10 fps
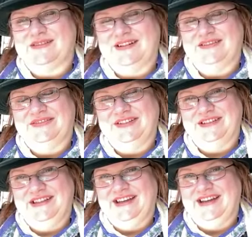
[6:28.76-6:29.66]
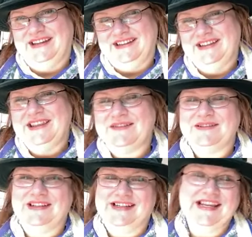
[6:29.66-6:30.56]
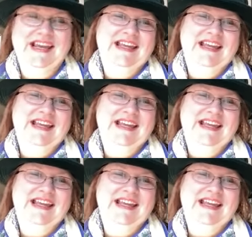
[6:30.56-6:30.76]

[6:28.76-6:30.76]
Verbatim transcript: rough. Yeah, and that really is.